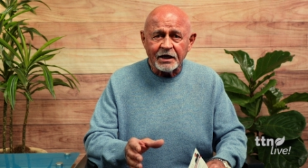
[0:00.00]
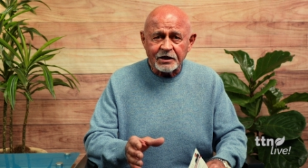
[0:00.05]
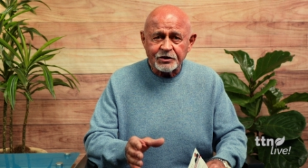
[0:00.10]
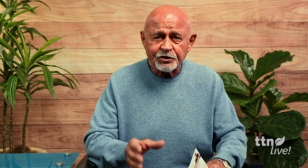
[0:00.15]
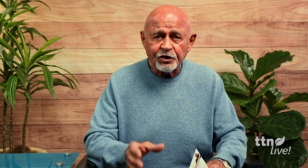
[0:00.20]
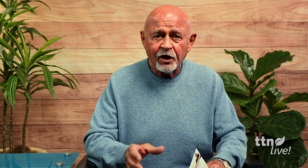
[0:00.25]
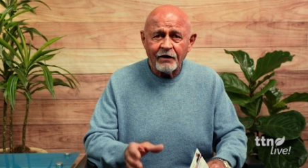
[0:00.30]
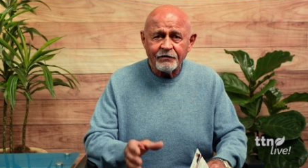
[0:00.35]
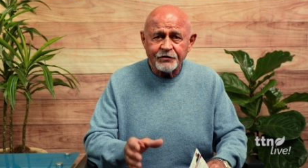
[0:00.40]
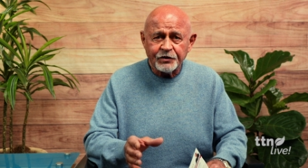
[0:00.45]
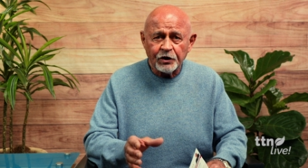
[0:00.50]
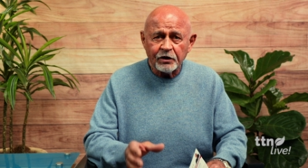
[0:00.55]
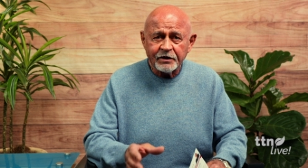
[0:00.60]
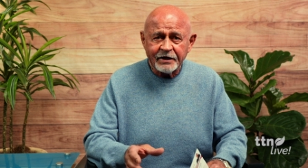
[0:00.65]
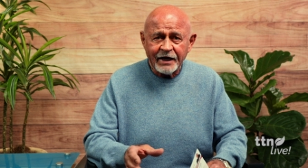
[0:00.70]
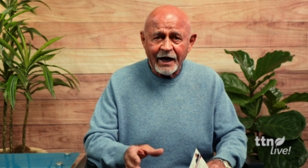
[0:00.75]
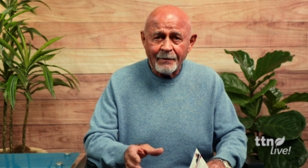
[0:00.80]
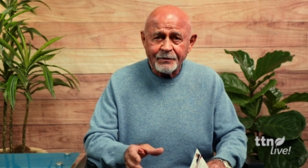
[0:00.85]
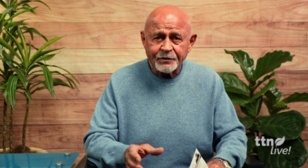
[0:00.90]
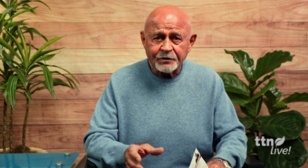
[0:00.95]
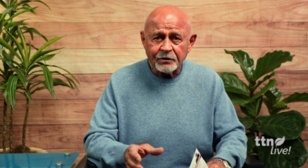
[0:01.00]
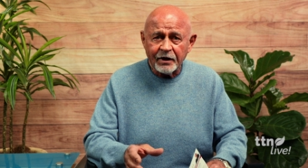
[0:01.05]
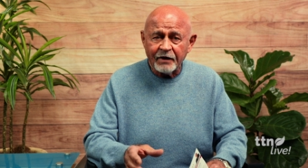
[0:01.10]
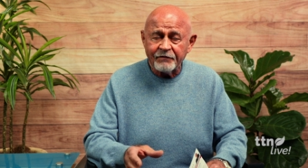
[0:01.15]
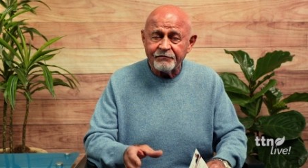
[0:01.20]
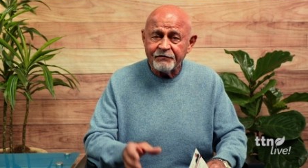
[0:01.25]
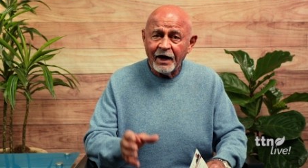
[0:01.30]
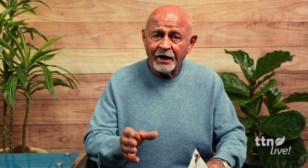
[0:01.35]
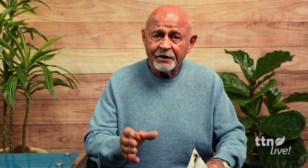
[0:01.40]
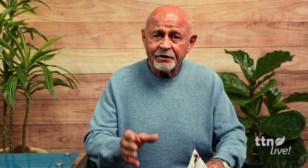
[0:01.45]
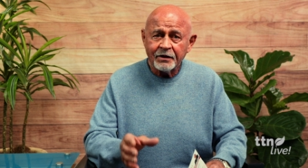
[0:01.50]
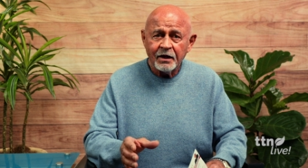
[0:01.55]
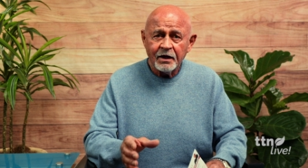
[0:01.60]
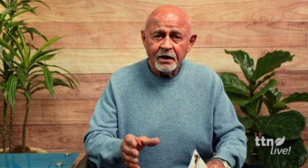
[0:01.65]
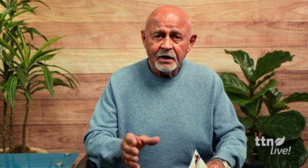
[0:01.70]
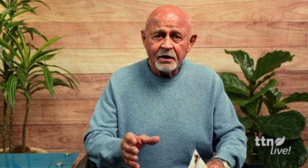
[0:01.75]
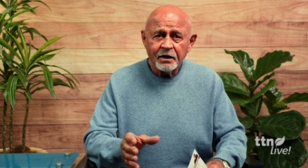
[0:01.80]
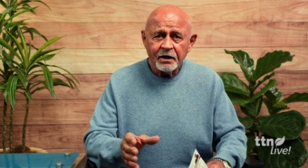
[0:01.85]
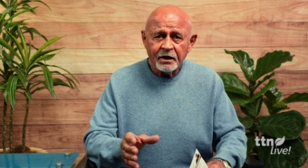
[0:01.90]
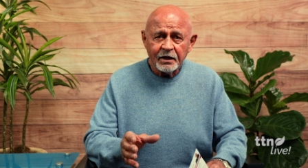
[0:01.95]
in a soft gel capsule. In fact,
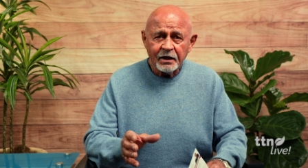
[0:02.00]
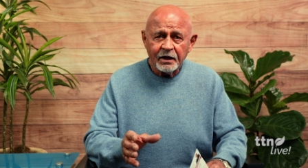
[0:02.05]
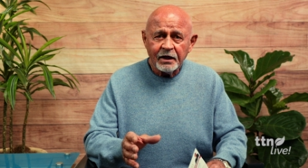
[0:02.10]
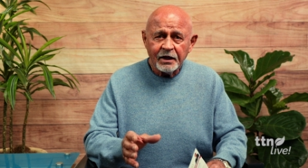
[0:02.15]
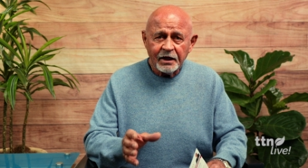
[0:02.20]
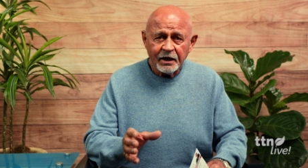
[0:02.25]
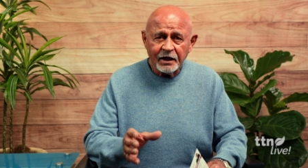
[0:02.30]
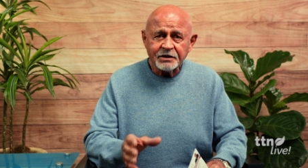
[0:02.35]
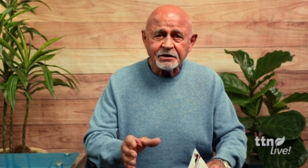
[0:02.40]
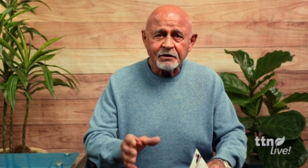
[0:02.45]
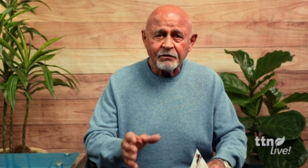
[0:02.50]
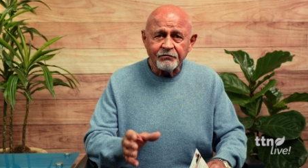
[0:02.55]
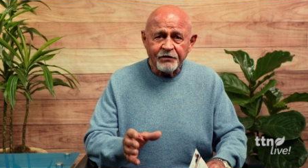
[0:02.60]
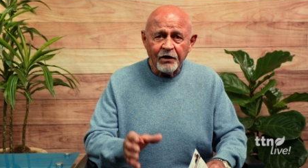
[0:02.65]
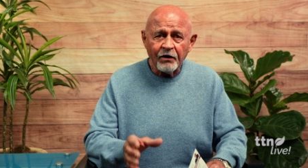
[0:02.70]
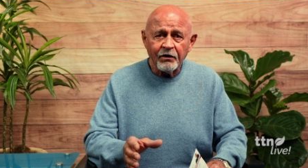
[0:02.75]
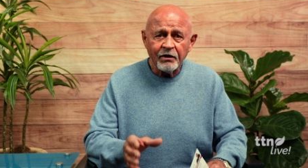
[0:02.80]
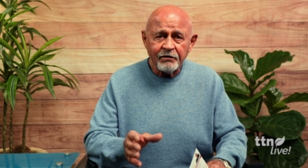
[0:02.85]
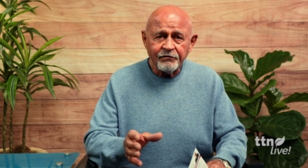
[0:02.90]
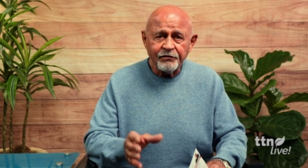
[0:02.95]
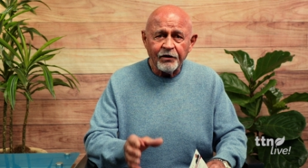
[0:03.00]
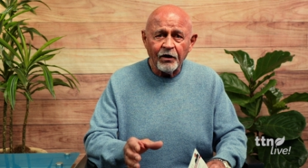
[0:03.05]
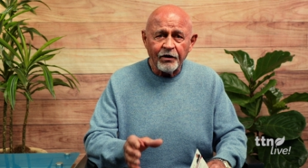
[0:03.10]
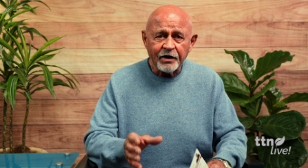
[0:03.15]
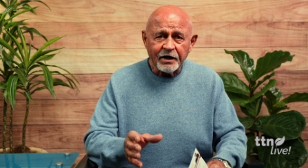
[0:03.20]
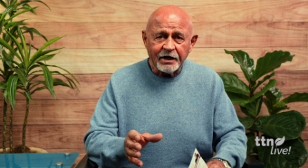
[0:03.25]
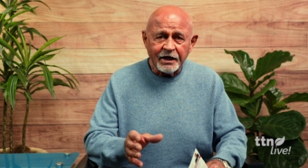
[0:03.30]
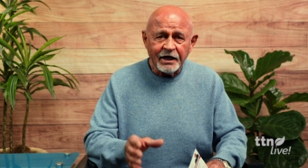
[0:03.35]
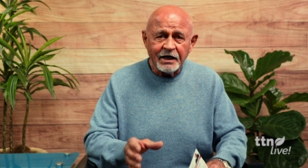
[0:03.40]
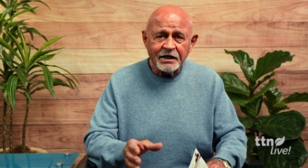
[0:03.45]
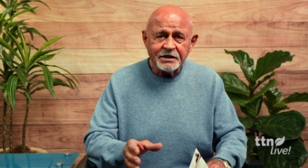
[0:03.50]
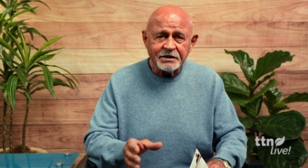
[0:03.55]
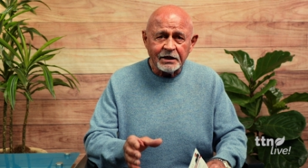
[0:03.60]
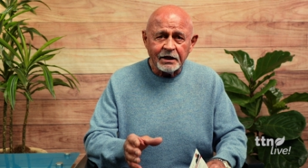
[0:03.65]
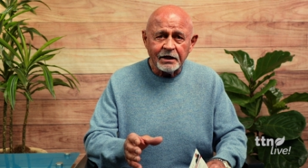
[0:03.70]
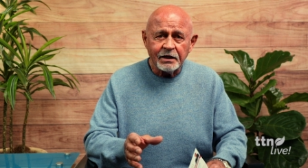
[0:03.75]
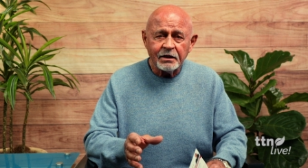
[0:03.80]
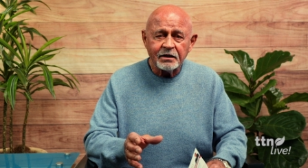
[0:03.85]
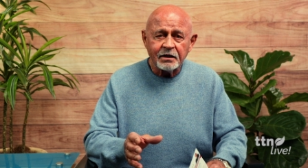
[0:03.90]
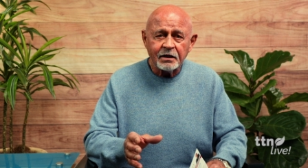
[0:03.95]
it's a very, very
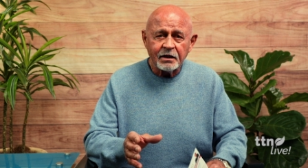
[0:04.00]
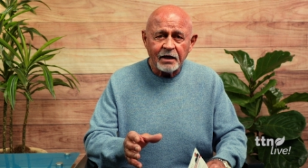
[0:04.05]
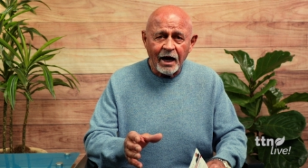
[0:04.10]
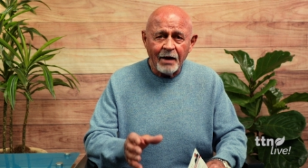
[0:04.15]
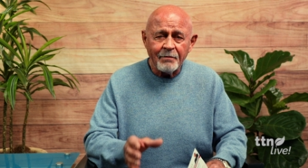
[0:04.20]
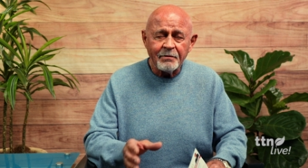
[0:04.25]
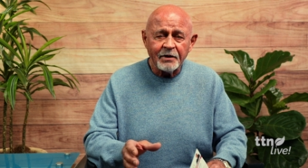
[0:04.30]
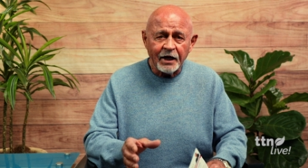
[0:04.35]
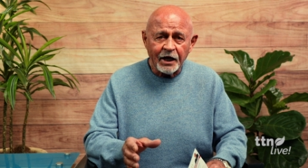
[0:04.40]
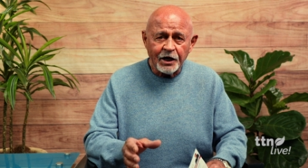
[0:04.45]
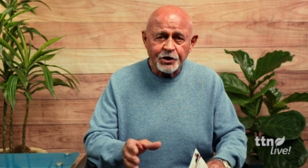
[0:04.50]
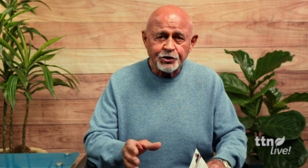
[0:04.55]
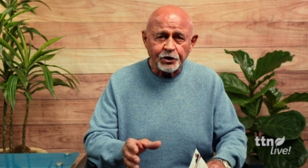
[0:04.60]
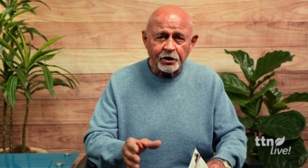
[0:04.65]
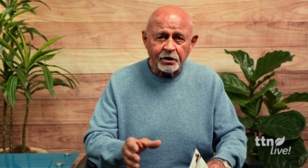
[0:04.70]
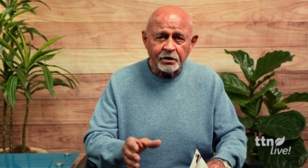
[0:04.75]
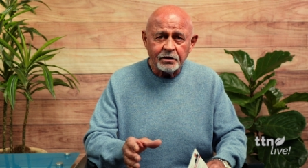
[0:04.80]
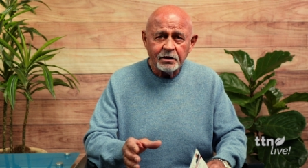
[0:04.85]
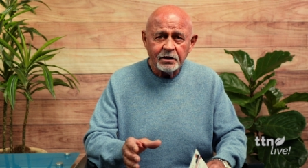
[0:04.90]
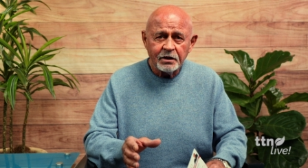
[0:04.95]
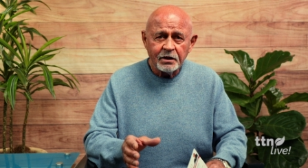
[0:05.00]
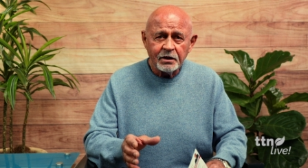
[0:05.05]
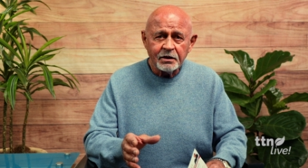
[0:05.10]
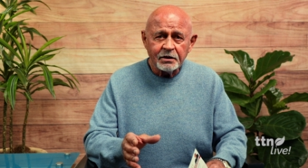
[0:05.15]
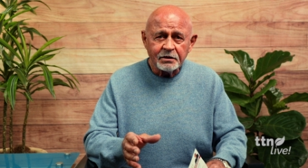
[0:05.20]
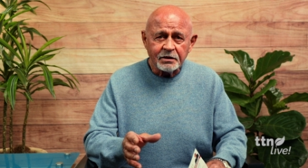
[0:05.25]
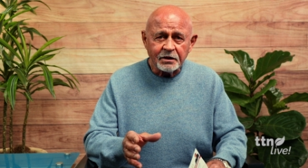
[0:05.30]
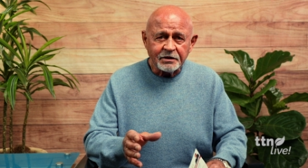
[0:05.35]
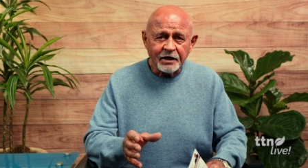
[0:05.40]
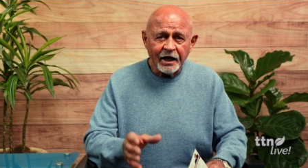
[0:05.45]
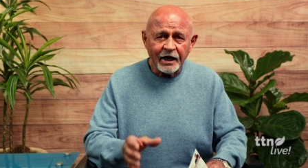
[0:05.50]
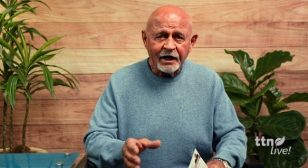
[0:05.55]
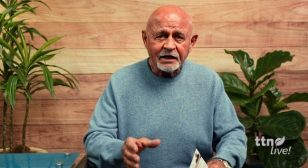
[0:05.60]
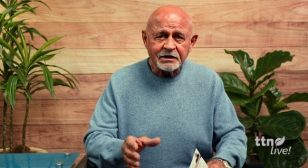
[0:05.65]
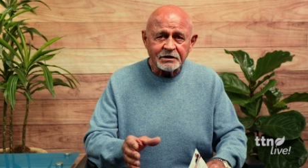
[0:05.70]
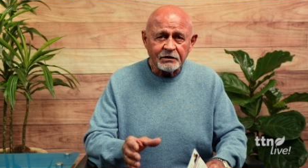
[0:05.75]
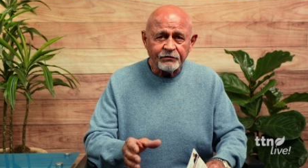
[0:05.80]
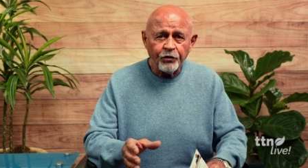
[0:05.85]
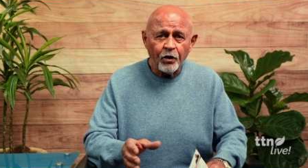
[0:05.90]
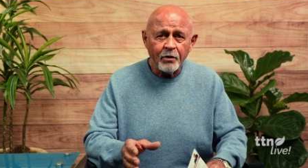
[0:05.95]
easy combination to take
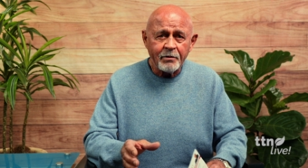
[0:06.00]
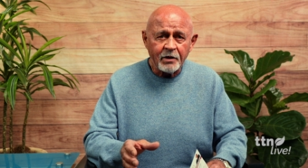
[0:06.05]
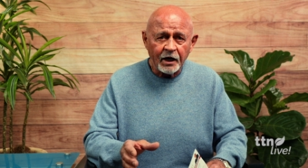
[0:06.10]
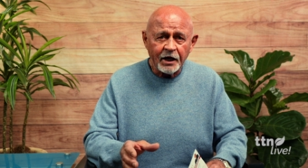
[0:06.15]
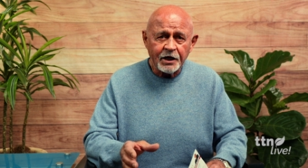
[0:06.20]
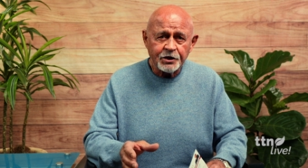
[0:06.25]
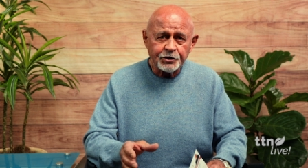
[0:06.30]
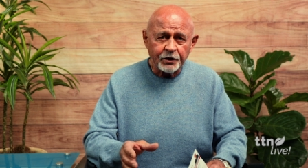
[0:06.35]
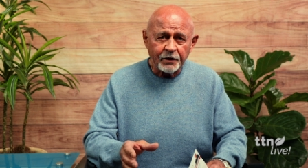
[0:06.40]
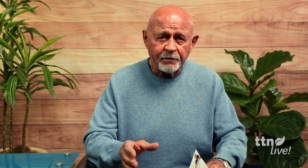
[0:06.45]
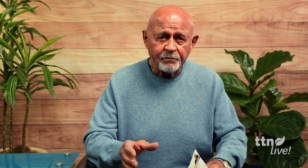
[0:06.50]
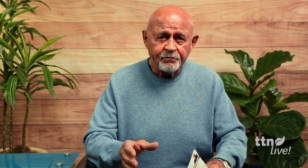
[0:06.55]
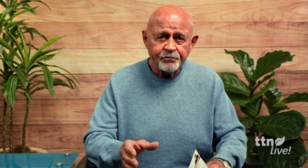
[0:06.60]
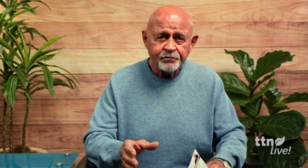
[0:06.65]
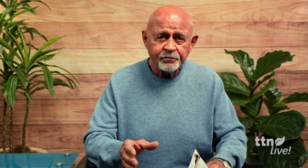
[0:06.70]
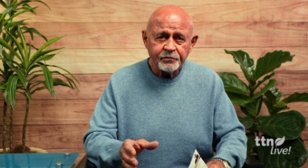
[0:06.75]
as a formulation.